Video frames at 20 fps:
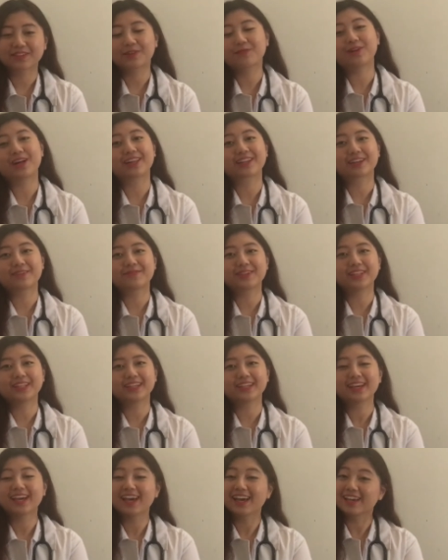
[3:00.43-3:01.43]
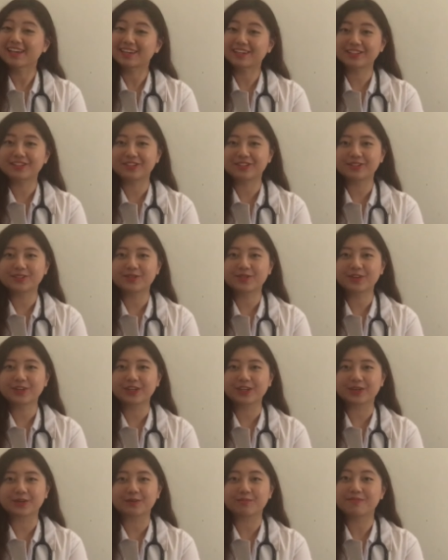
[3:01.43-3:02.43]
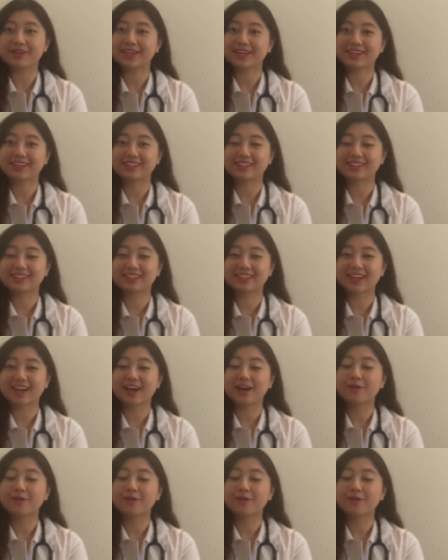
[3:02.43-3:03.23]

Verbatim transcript: Well, Camilla, good news for you because